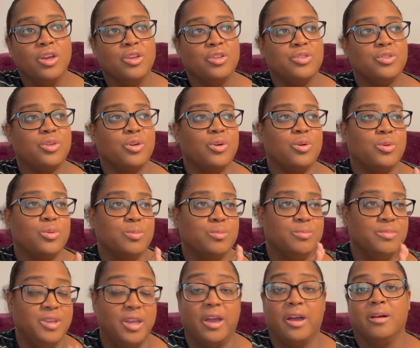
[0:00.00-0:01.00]
So
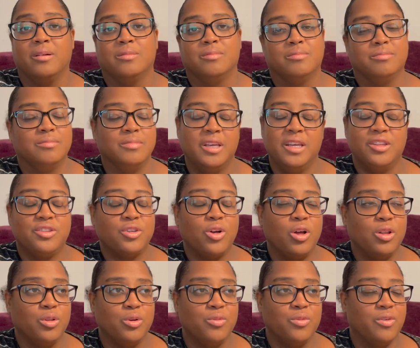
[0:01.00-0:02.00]
yeah, it's
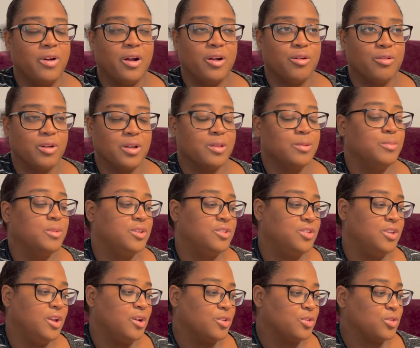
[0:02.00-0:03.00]
all over our curriculum this
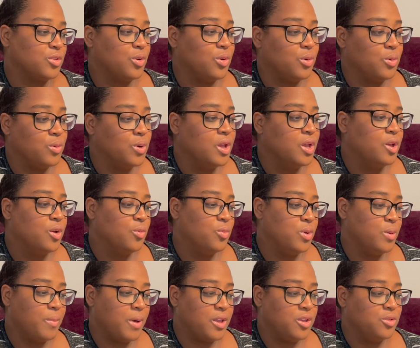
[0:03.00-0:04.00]
year. So we
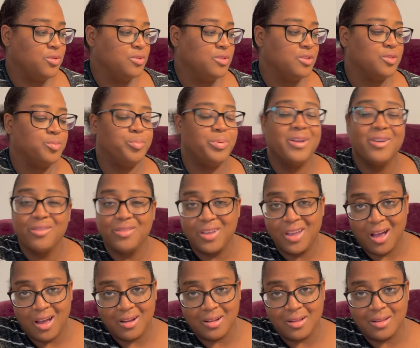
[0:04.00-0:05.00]
might use this
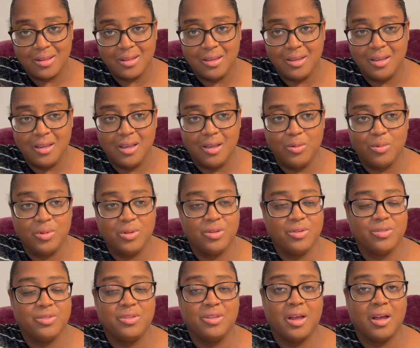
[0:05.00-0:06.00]
periodically when
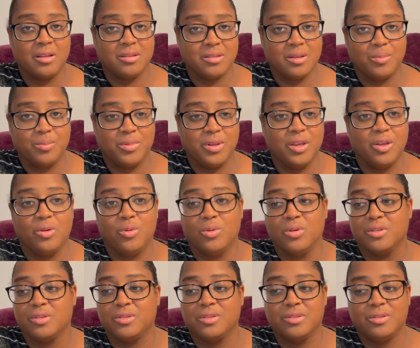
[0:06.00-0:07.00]
there's not something or
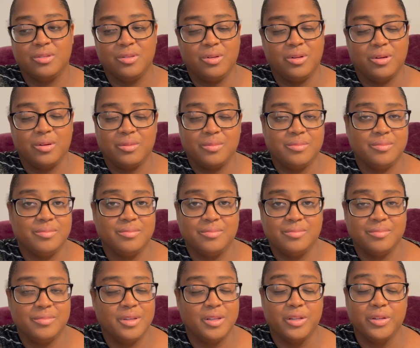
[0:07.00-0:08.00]
it's, you know,
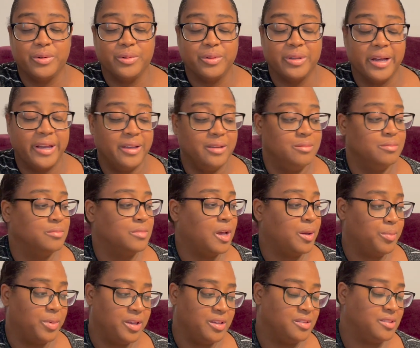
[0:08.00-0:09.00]
a little light, I
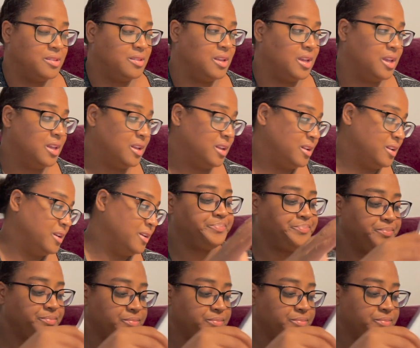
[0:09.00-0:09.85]
might stick it in there.